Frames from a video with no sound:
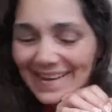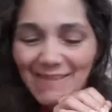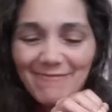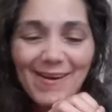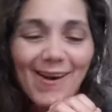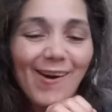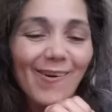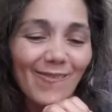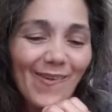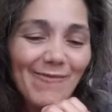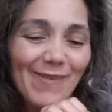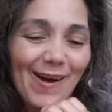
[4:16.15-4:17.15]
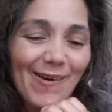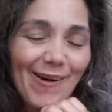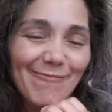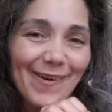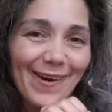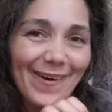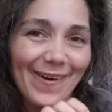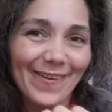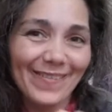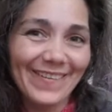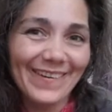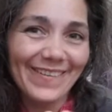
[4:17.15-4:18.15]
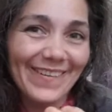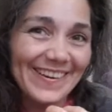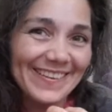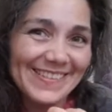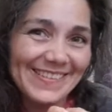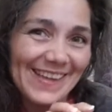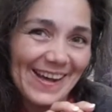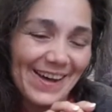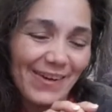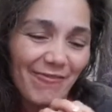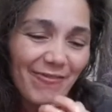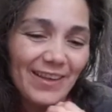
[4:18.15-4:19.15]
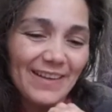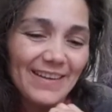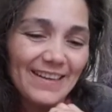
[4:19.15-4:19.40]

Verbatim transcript: how about how about about record yourself?